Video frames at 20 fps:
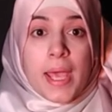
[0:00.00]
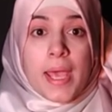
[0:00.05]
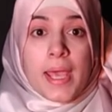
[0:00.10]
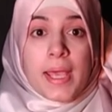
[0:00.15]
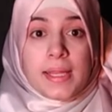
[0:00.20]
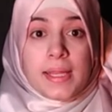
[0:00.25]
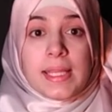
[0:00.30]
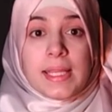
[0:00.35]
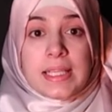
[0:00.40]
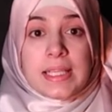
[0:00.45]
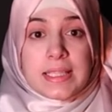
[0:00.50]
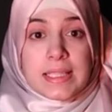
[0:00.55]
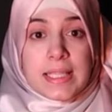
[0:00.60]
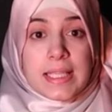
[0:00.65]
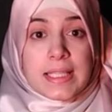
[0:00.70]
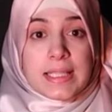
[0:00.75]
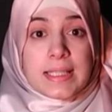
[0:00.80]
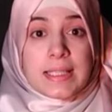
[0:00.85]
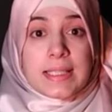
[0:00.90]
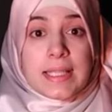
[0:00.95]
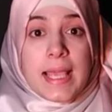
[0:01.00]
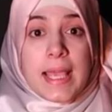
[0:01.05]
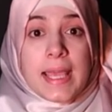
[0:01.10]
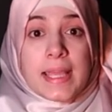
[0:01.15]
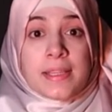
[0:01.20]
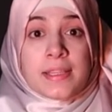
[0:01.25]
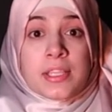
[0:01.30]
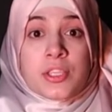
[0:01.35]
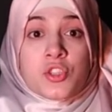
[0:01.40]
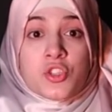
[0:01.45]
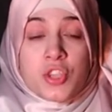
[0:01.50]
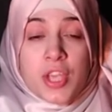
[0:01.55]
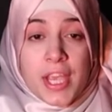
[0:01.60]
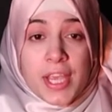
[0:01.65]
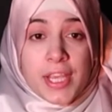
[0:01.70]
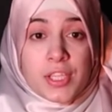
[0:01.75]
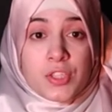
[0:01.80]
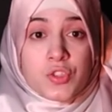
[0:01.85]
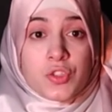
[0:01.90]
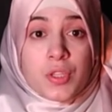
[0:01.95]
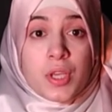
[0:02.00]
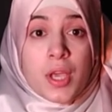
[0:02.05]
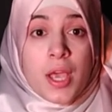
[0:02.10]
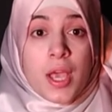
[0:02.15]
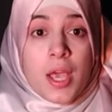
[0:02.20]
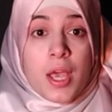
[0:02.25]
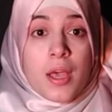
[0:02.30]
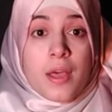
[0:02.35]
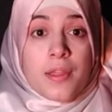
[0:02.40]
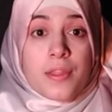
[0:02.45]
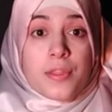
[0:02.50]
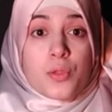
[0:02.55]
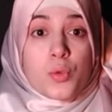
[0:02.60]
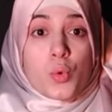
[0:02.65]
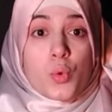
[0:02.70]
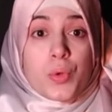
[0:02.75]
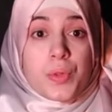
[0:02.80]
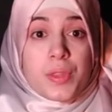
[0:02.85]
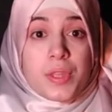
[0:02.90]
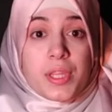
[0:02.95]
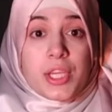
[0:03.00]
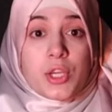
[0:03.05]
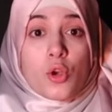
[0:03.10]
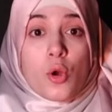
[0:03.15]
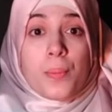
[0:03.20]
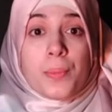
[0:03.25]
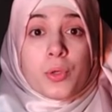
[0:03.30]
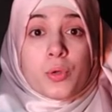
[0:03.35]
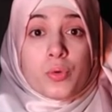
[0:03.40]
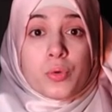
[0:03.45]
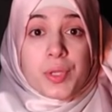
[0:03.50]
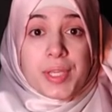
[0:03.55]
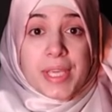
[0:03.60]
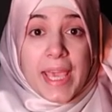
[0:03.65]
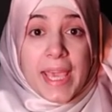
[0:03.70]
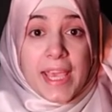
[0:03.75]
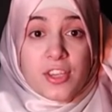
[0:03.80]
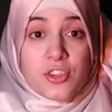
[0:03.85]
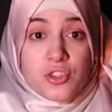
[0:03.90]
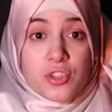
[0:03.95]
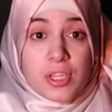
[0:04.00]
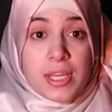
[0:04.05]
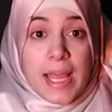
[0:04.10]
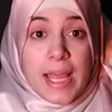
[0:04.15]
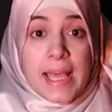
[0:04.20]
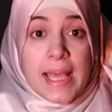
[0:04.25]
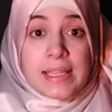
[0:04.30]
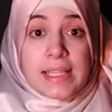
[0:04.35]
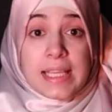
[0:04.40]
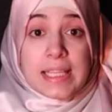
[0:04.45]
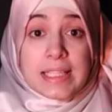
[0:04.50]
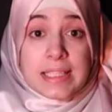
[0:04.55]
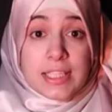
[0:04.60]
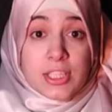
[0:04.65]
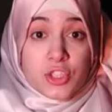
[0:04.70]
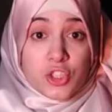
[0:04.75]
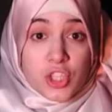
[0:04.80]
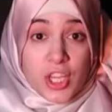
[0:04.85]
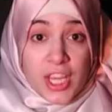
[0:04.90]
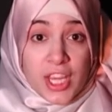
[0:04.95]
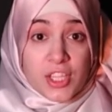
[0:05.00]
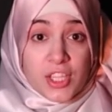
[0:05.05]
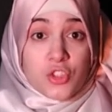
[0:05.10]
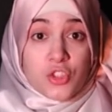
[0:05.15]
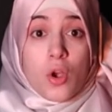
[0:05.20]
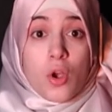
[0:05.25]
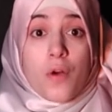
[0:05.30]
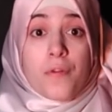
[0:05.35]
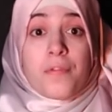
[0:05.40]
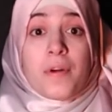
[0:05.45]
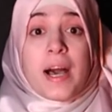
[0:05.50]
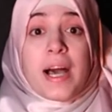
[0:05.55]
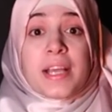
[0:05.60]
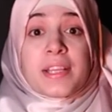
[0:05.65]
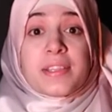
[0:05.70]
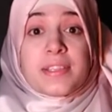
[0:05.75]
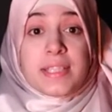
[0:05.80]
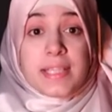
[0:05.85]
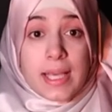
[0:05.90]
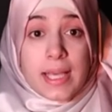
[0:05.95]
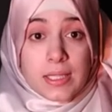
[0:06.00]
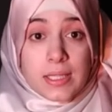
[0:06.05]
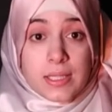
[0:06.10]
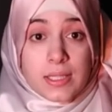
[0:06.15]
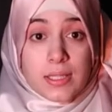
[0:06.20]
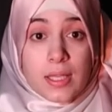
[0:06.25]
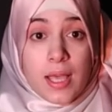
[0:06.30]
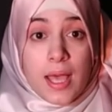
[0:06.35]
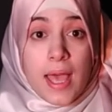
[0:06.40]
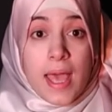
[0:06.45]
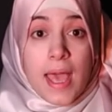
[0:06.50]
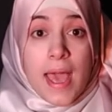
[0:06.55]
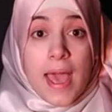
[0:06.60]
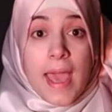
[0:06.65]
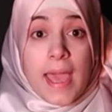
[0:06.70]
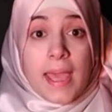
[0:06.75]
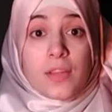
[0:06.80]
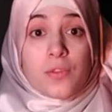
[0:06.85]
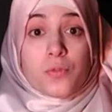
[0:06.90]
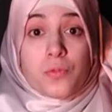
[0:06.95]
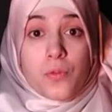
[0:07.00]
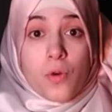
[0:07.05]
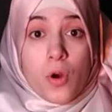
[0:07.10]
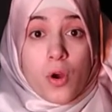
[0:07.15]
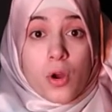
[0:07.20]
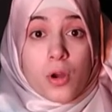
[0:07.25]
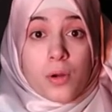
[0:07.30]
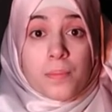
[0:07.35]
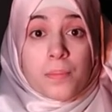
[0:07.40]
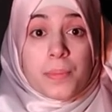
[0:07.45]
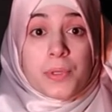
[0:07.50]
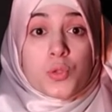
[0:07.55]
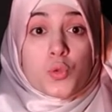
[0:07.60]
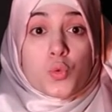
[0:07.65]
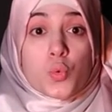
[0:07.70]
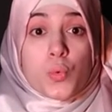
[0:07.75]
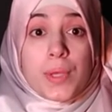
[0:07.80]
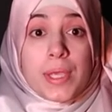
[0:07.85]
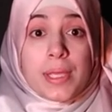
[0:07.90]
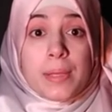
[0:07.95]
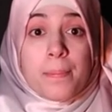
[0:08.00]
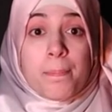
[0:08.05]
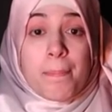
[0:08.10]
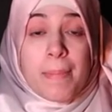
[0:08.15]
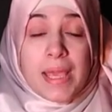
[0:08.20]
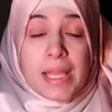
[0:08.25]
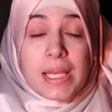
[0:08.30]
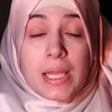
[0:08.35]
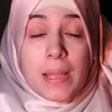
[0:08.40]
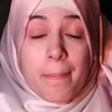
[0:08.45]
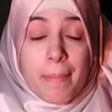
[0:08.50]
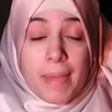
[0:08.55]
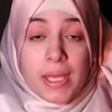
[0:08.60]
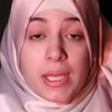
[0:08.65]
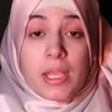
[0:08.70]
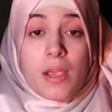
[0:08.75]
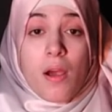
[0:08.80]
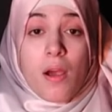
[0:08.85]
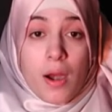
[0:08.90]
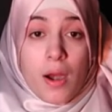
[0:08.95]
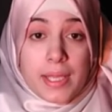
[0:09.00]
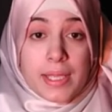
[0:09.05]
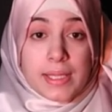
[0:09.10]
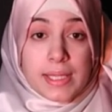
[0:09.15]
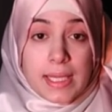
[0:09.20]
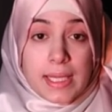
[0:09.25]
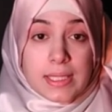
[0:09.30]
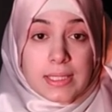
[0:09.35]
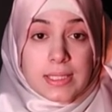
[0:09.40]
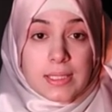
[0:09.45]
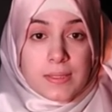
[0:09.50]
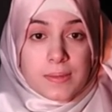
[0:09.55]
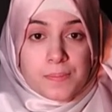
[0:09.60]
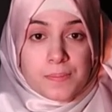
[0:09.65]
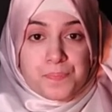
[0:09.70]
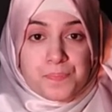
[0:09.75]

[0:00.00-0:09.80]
It exists and changes through the communication and exchange of ideas and form between many architects.